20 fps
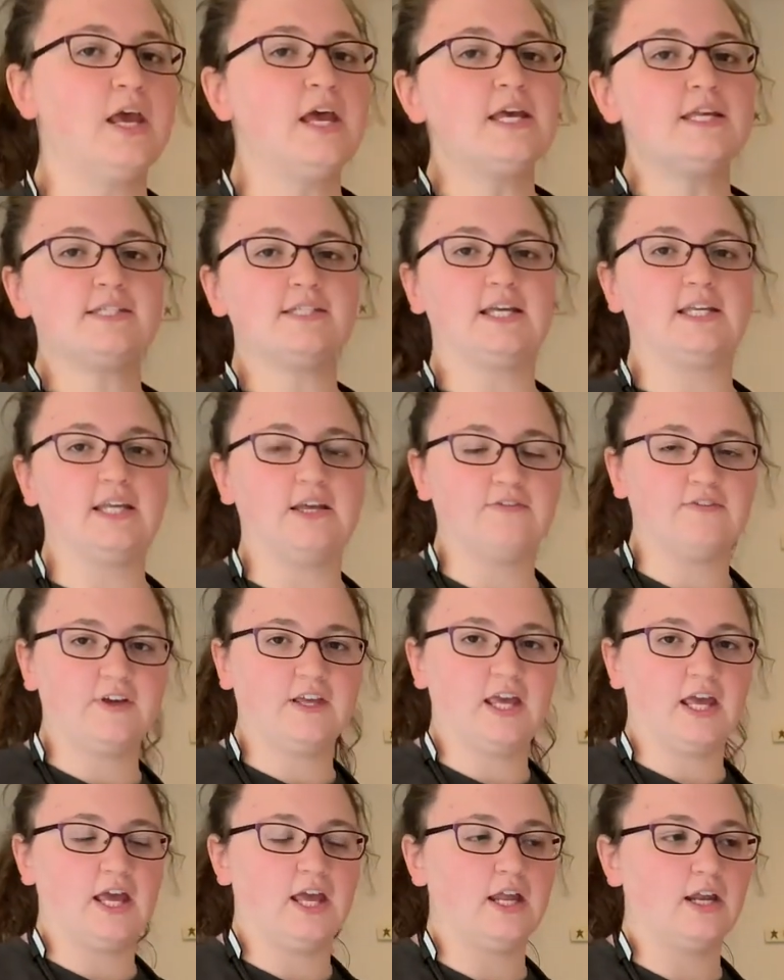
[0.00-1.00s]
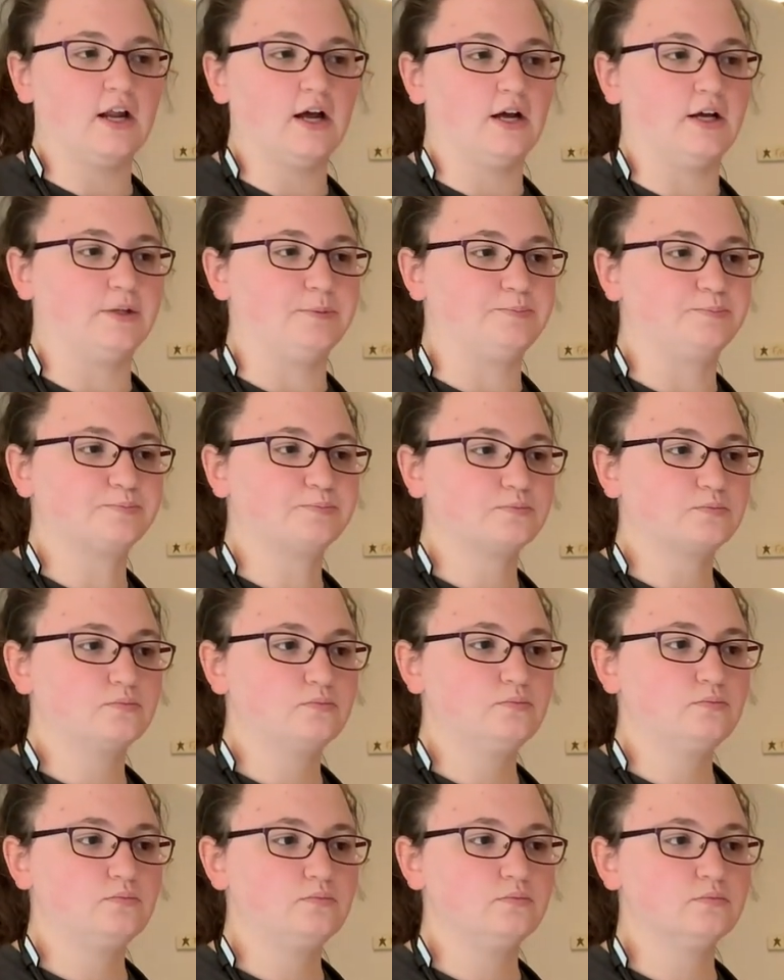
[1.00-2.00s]
significant
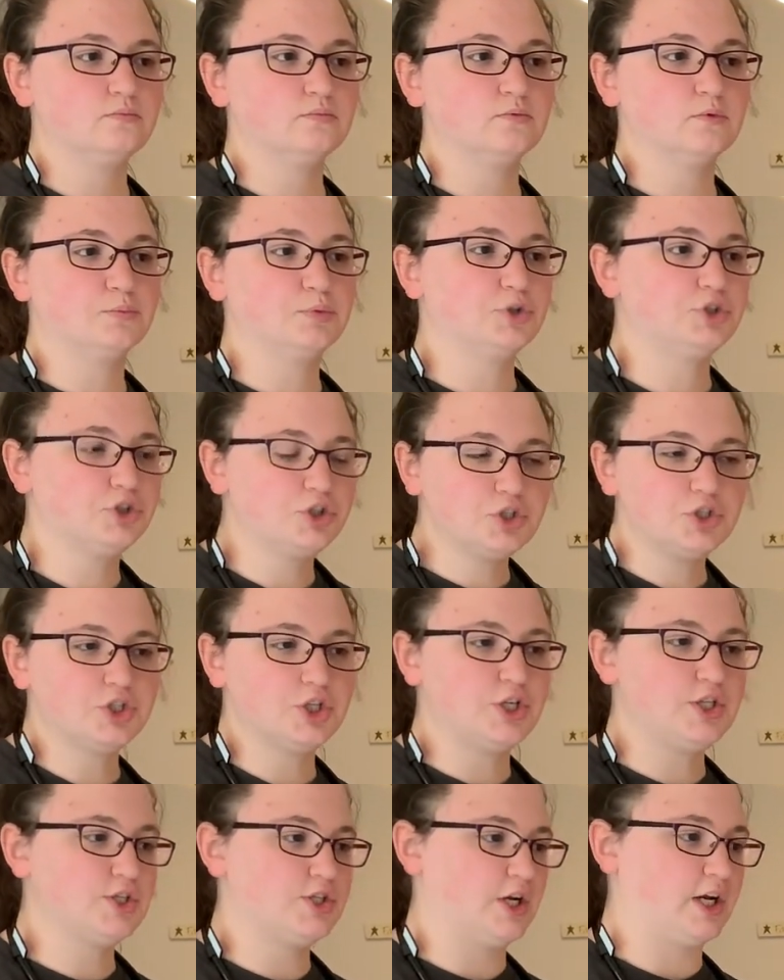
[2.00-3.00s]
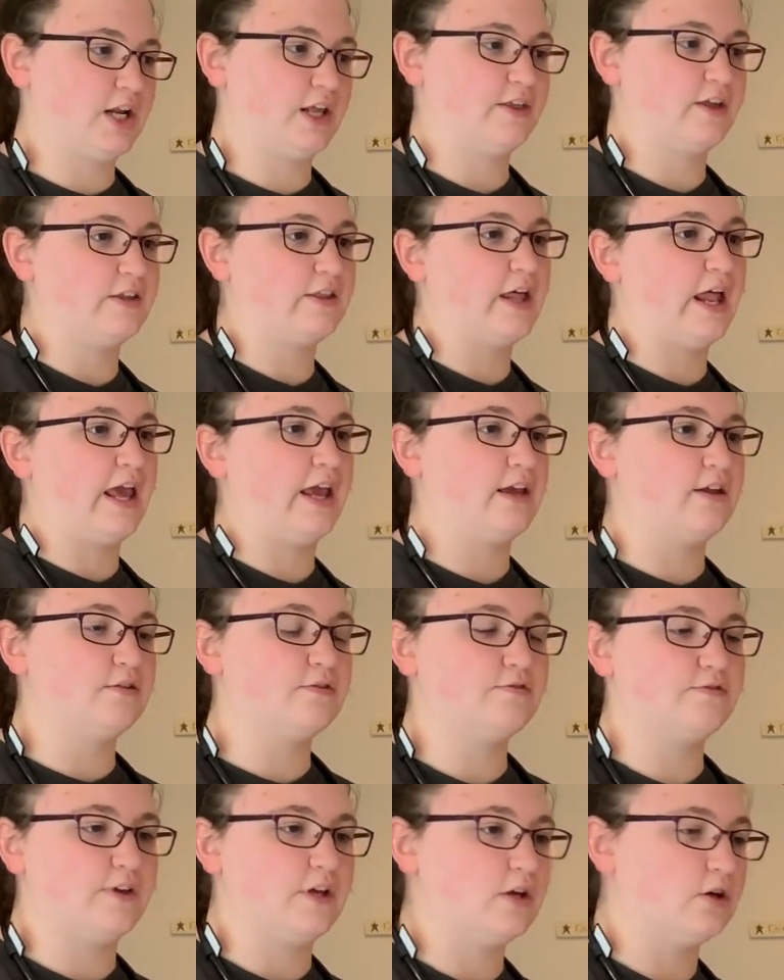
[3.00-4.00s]
protrusions or anything that I can
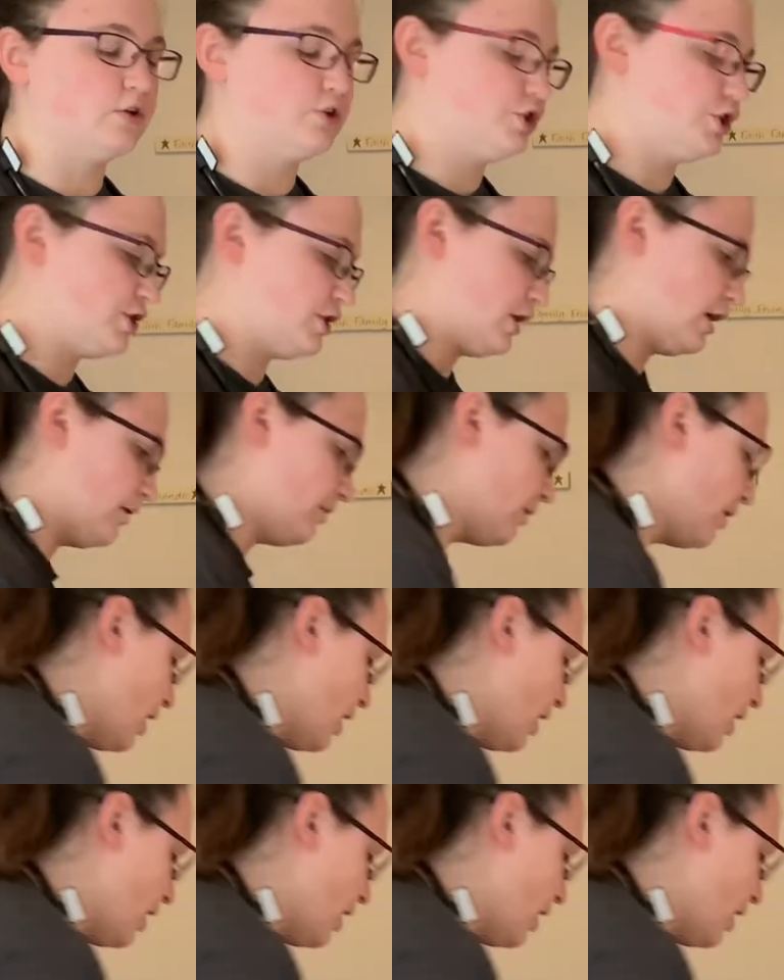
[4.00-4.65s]
feel just on